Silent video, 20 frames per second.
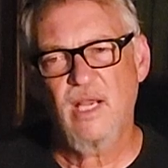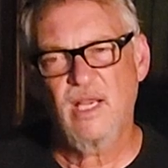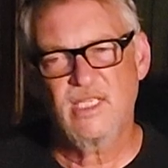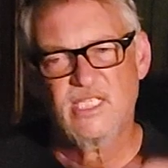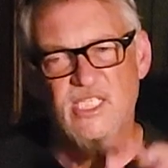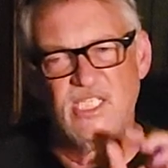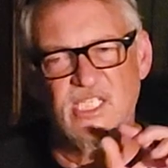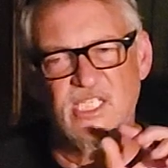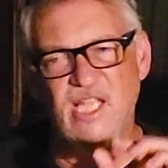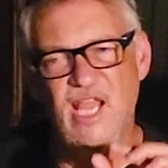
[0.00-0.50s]

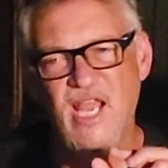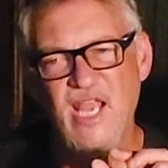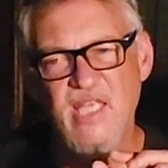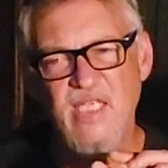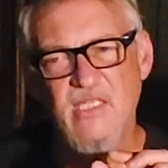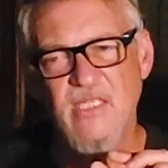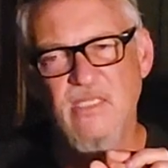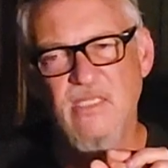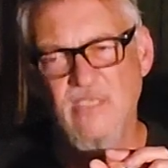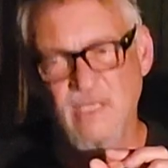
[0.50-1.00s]
Slight,
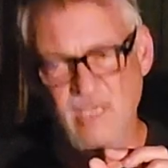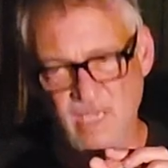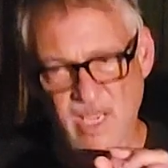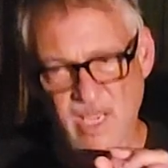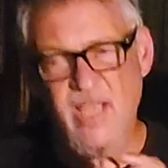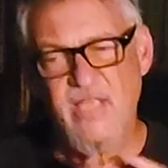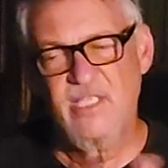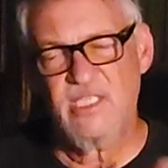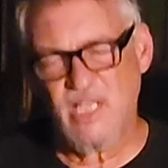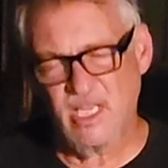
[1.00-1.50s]

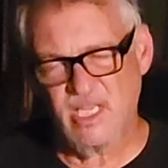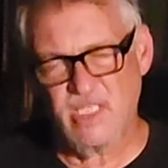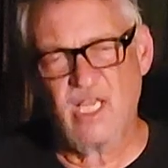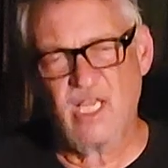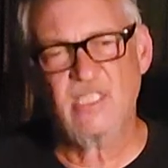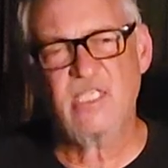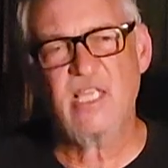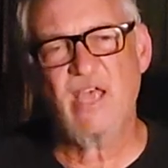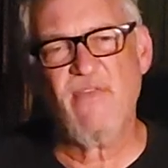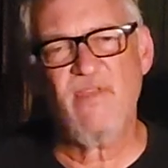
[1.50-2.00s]
it, it
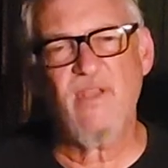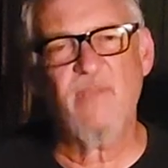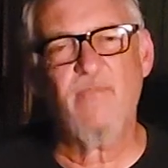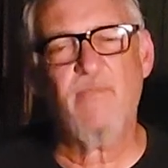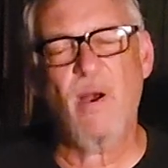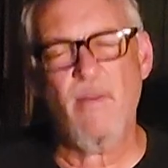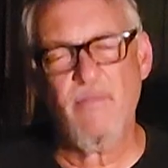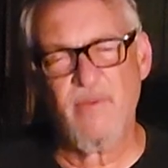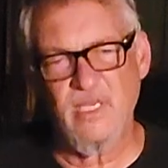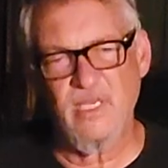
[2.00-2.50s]
does have that
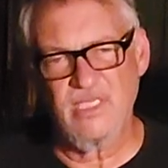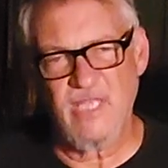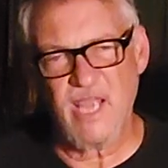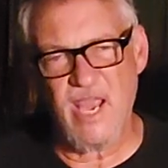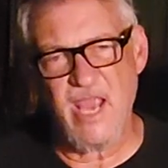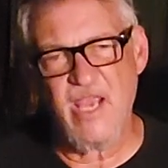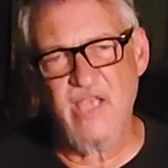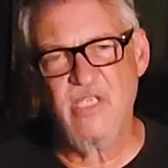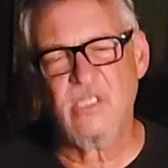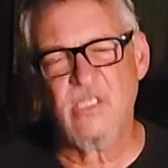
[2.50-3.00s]
pumpkin
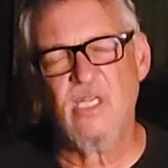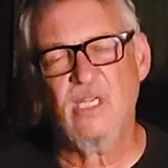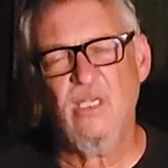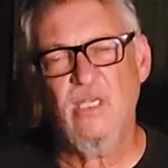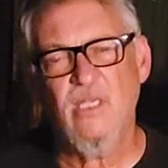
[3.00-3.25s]
taste,